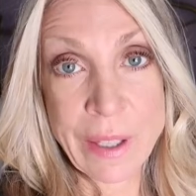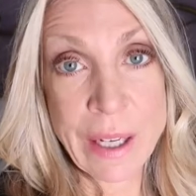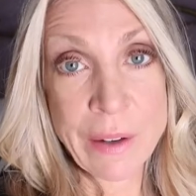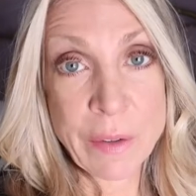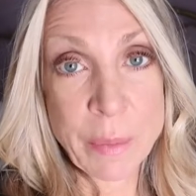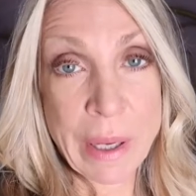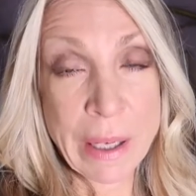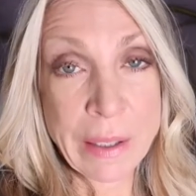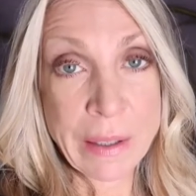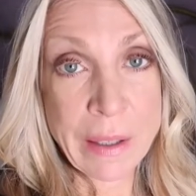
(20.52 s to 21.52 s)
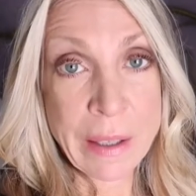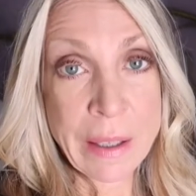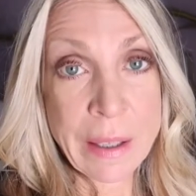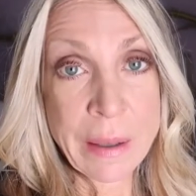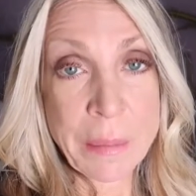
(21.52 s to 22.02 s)
say, I've spent
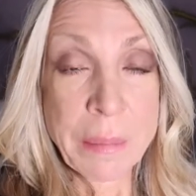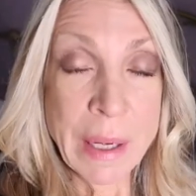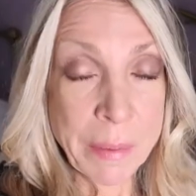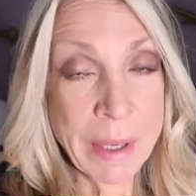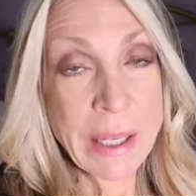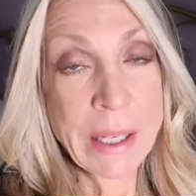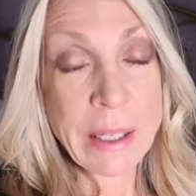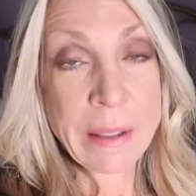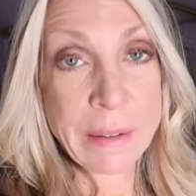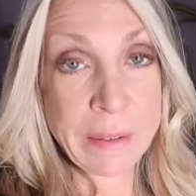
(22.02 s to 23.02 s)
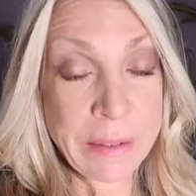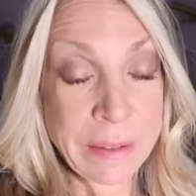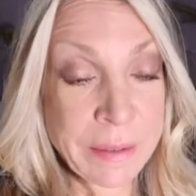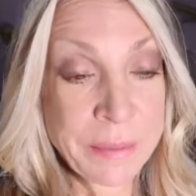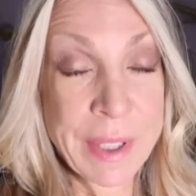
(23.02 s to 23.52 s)
many
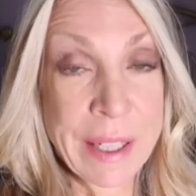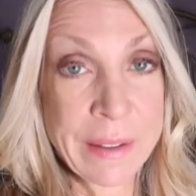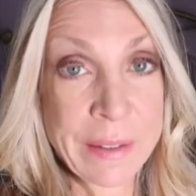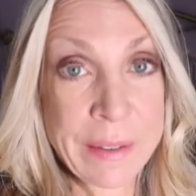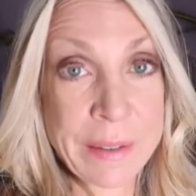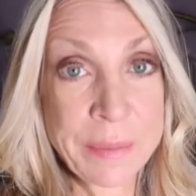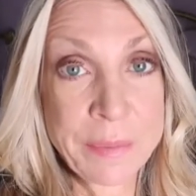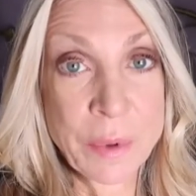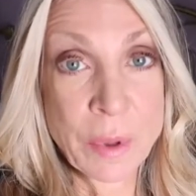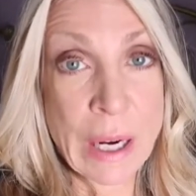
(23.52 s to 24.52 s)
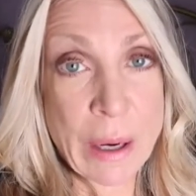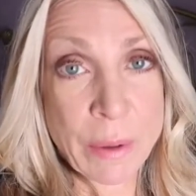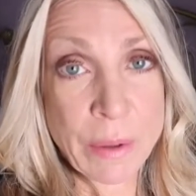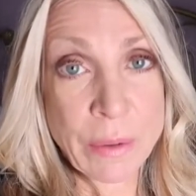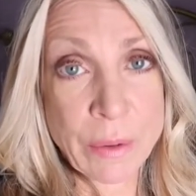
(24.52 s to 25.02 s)
days or
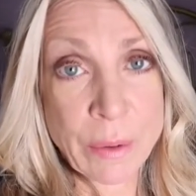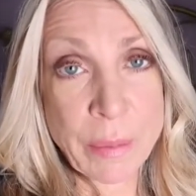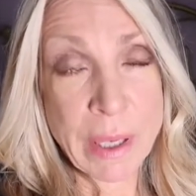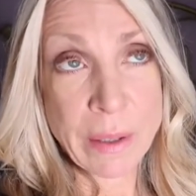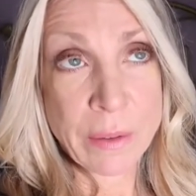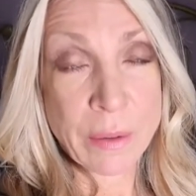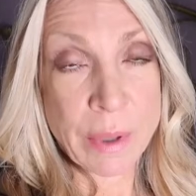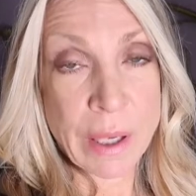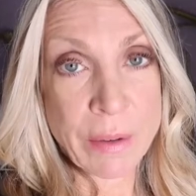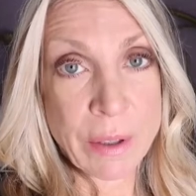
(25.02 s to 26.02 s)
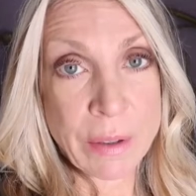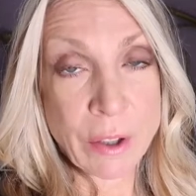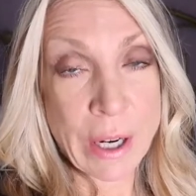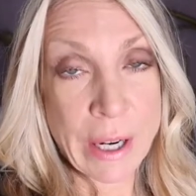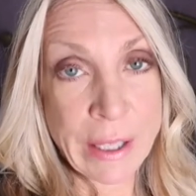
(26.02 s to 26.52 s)
hours or minutes or whatever
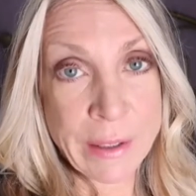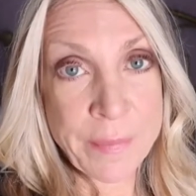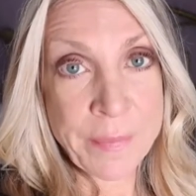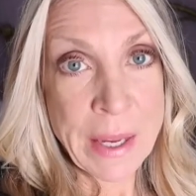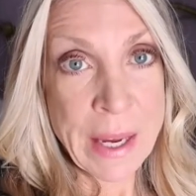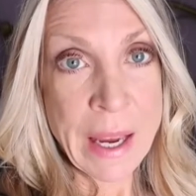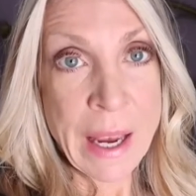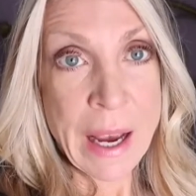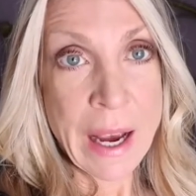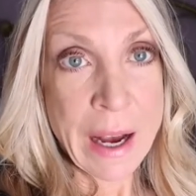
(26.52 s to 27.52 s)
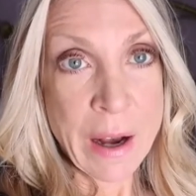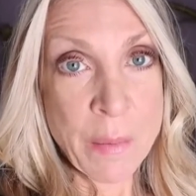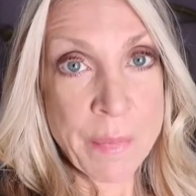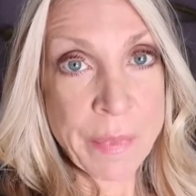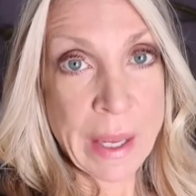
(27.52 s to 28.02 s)
crying.
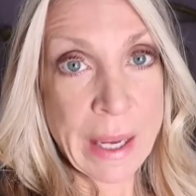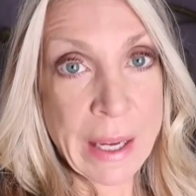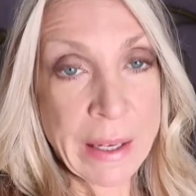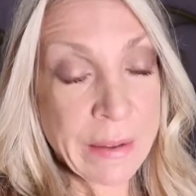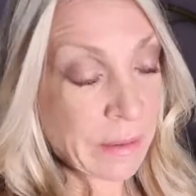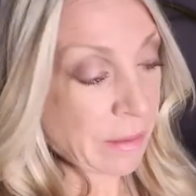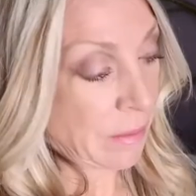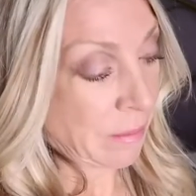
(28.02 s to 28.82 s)
And